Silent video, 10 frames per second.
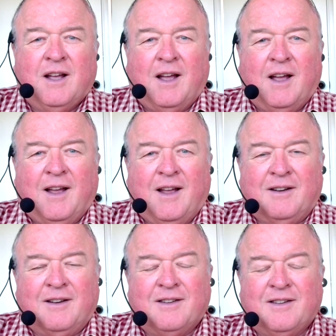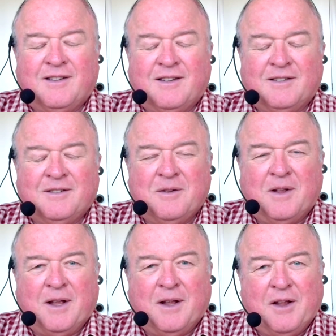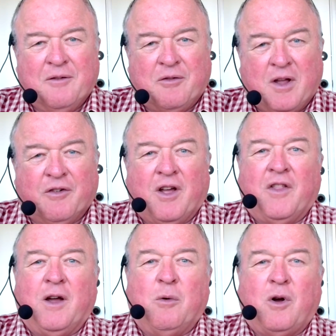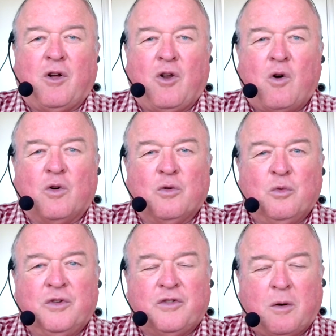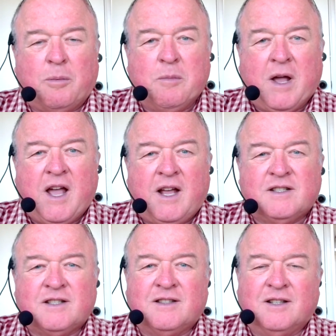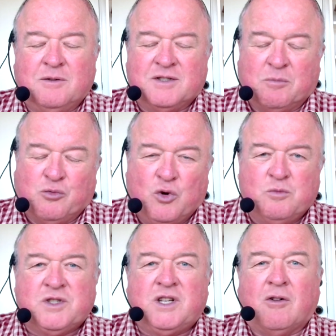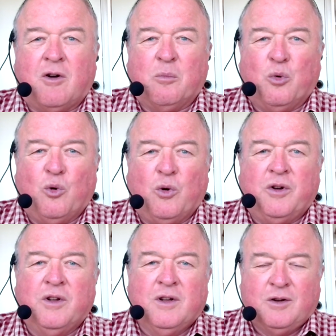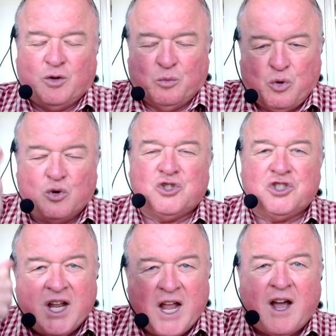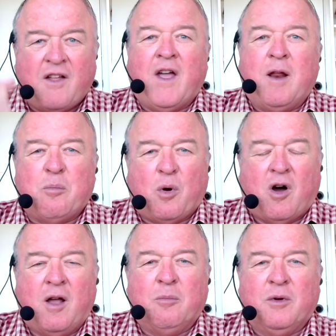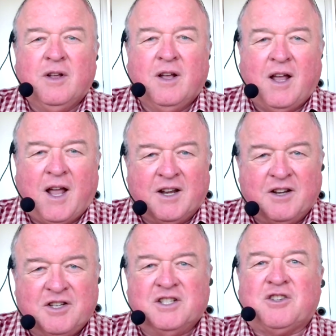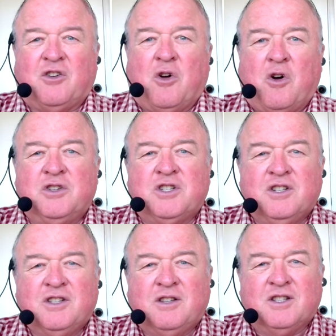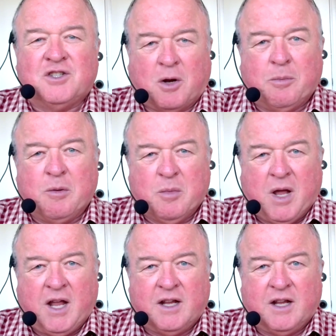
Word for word: and if ever they were clogged with shopping bags, there was a broomstick on board to push down that pipe and dislodge the shopping bag.